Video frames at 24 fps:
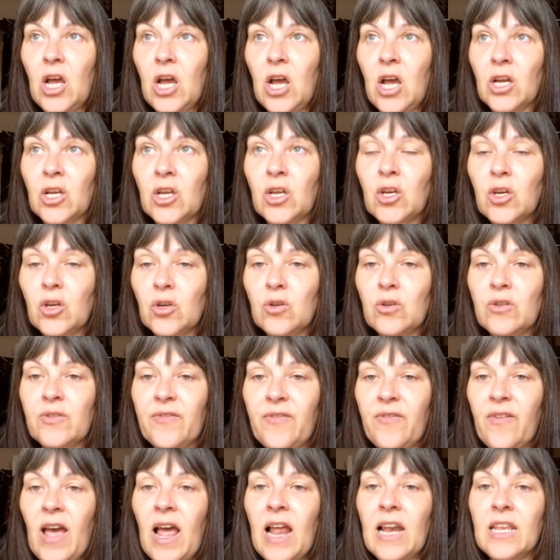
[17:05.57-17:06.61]
a good
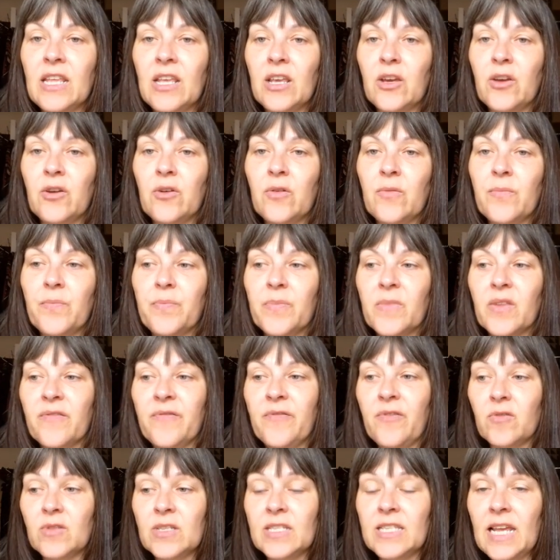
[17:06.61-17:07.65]
value
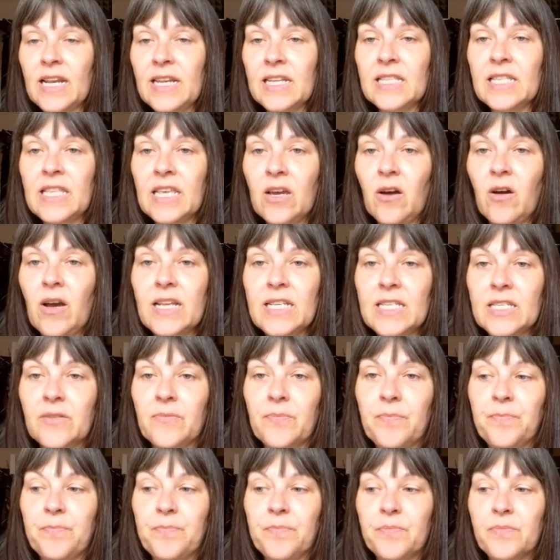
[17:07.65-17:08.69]
for selling the
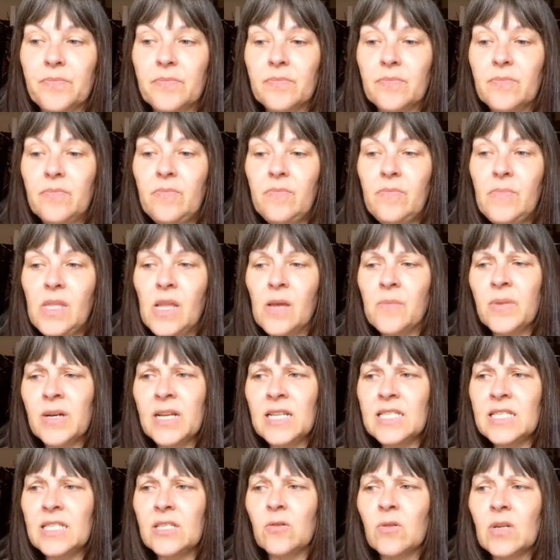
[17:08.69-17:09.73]
item, but
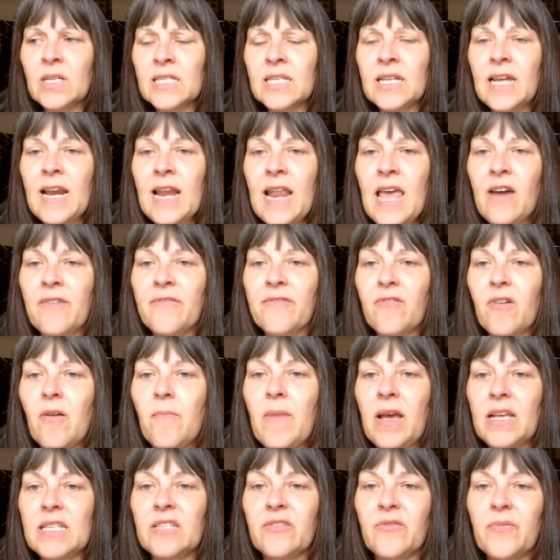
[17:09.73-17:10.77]
it still doesn't allow for a
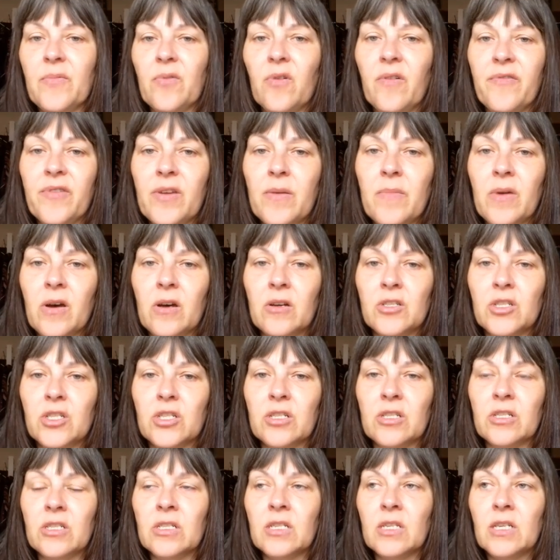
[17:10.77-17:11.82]
massive profit
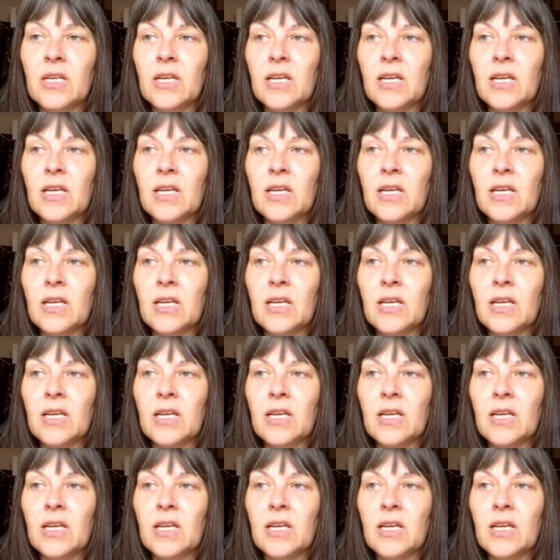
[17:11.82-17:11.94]
margin.